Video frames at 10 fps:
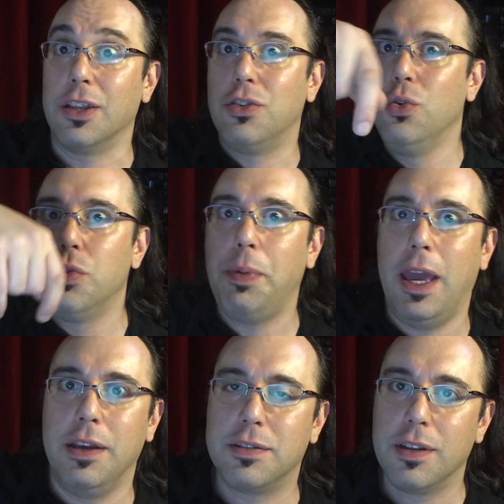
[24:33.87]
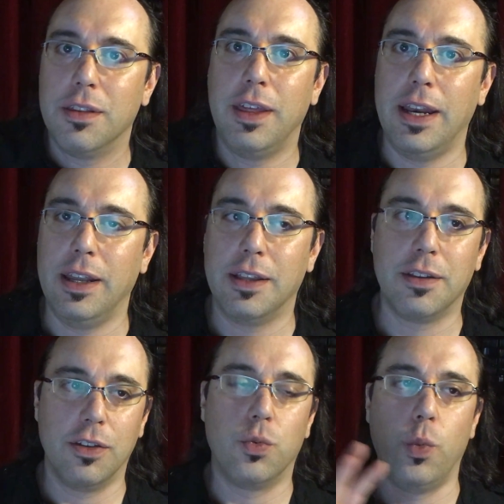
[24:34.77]
toothpaste than it
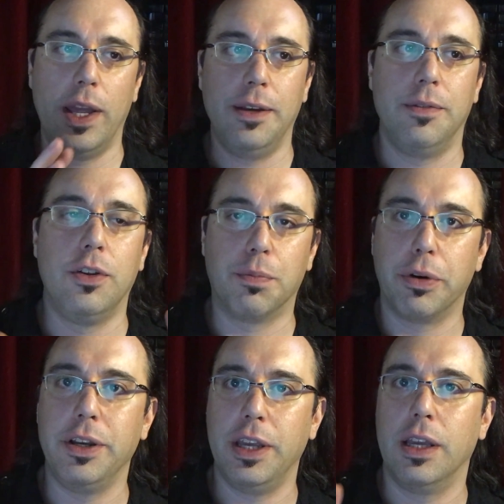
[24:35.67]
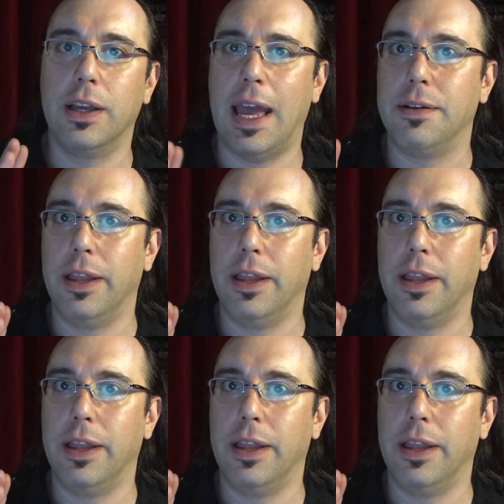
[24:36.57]
does when you're printing at,